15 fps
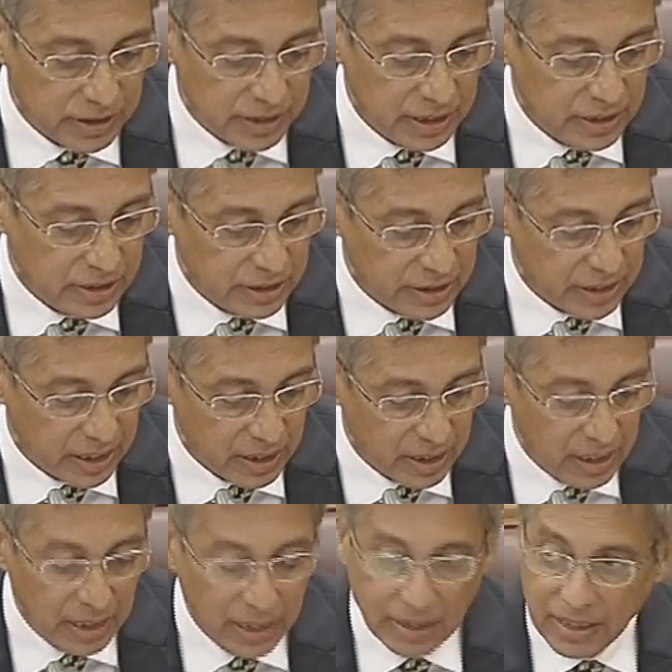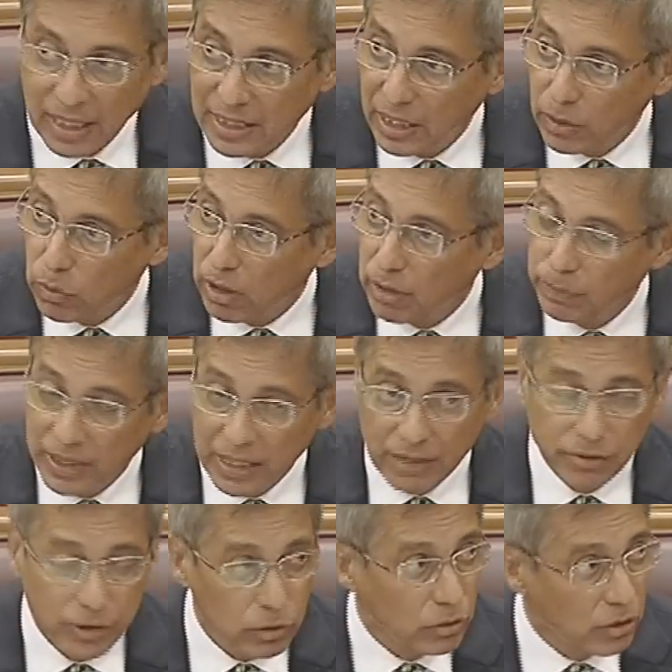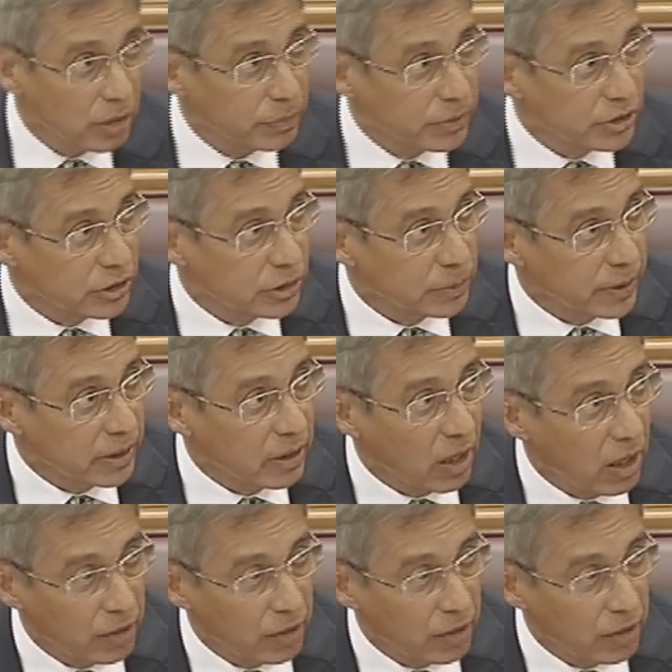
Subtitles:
One of the things it said, that there were, believe it or not, Mr.